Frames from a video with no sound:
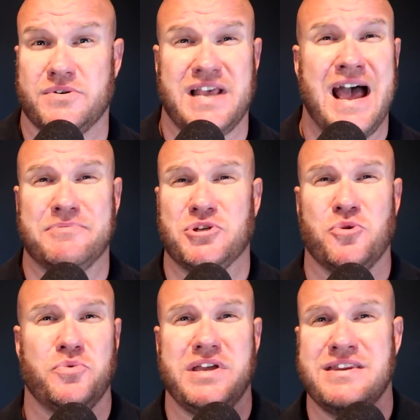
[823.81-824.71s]
There's
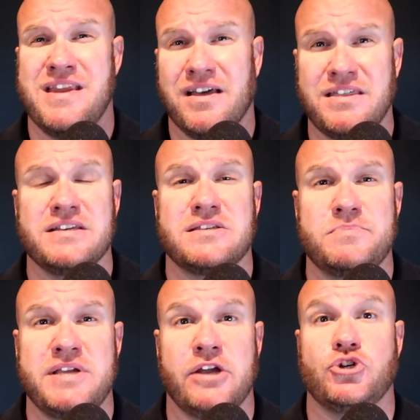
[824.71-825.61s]
absolutely nothing
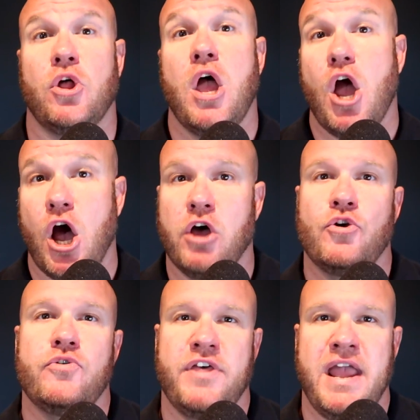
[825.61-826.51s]
substantial
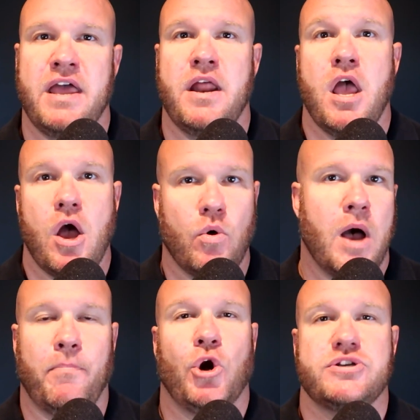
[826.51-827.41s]
other than
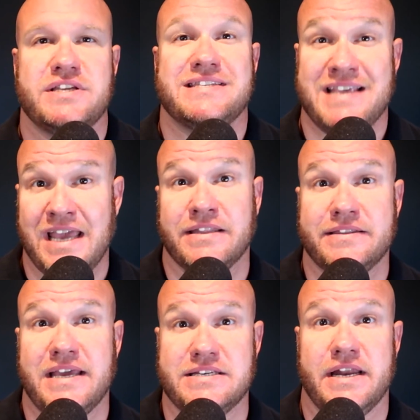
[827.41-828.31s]
a person
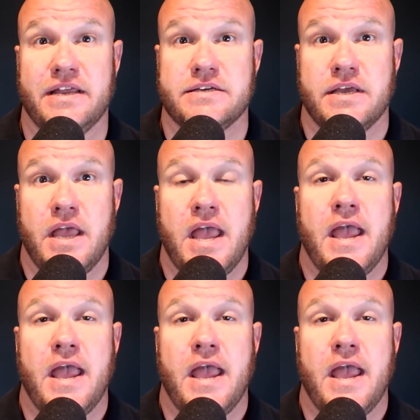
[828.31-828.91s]
saying that they did it.